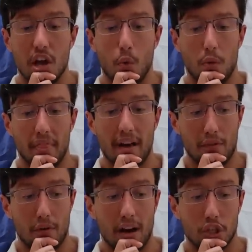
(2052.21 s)
will
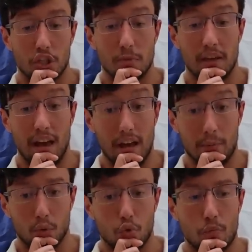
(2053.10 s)
never actually be
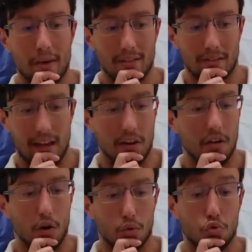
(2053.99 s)
able to
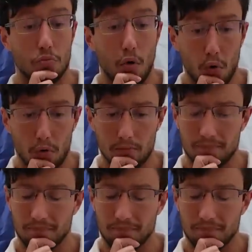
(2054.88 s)
maintain a tomorrow.